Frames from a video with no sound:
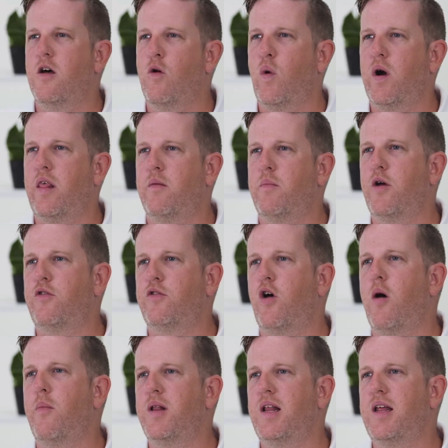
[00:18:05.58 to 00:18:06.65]
One of the most
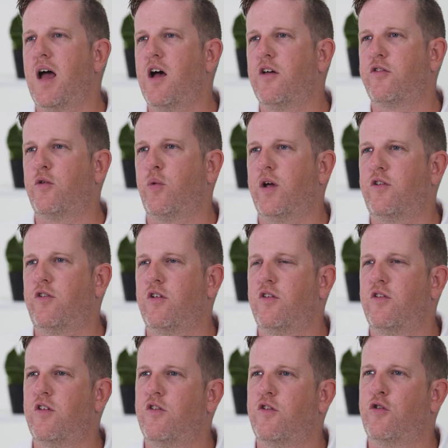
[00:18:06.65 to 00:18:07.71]
commonly asked
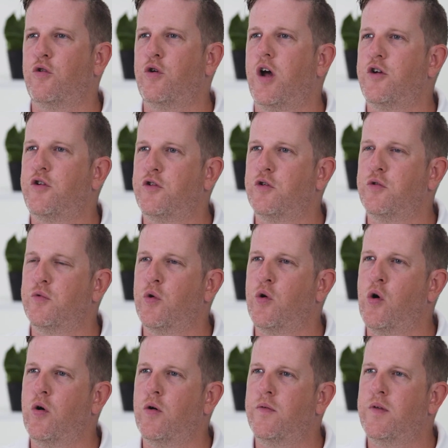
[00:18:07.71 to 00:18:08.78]
questions is, should I shoot
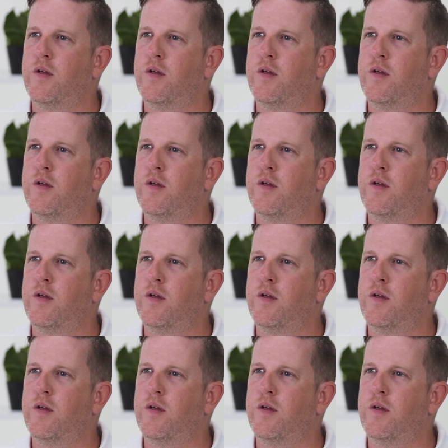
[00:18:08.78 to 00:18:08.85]
RAW?